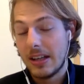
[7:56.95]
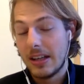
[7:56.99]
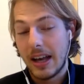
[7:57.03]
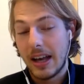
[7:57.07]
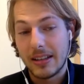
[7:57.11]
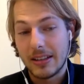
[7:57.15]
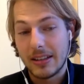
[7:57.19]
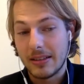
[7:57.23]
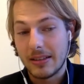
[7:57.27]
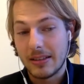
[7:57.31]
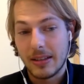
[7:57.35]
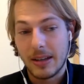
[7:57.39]

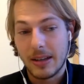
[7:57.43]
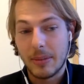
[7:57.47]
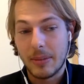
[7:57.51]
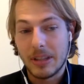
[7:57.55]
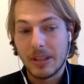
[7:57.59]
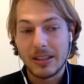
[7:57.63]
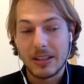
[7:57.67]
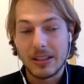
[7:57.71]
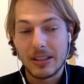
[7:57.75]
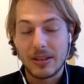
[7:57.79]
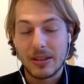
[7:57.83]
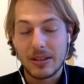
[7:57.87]
And I
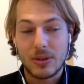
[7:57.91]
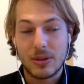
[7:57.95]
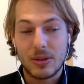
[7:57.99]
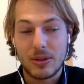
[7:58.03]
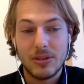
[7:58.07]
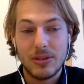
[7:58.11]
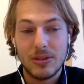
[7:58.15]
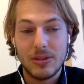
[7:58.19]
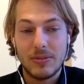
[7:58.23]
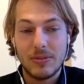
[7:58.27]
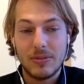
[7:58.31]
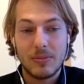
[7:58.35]
mean,
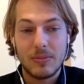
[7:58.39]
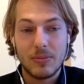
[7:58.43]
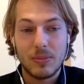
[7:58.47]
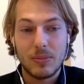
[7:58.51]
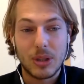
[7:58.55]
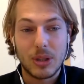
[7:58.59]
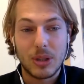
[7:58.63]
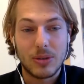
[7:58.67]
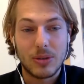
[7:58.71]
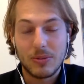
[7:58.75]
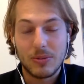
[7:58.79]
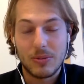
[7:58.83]

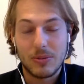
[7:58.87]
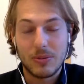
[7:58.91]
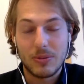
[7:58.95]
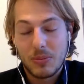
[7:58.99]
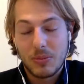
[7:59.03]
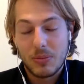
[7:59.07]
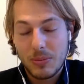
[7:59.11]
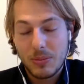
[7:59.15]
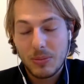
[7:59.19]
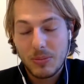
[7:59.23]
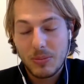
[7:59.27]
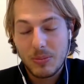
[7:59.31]
we
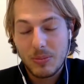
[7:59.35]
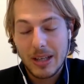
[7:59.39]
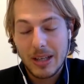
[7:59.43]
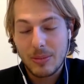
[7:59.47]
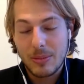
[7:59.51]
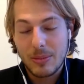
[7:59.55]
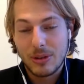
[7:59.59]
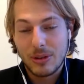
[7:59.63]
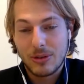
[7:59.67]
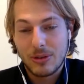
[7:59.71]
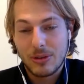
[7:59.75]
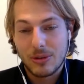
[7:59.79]
wouldn't be
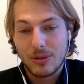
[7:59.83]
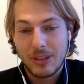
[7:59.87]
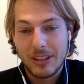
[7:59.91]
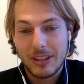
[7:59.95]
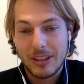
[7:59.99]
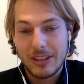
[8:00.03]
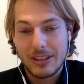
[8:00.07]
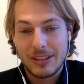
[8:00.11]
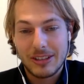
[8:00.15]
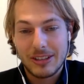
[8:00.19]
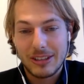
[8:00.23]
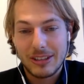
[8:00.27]
able to
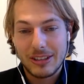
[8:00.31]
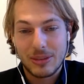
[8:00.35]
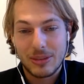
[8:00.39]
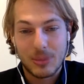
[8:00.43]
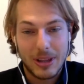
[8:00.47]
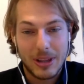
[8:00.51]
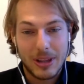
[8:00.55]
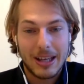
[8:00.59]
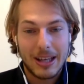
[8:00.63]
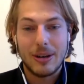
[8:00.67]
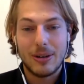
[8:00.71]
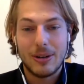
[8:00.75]
finish this
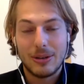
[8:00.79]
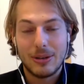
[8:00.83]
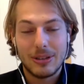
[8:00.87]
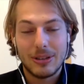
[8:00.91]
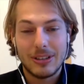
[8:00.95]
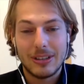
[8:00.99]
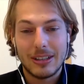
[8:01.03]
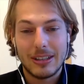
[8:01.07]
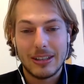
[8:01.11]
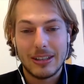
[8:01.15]
without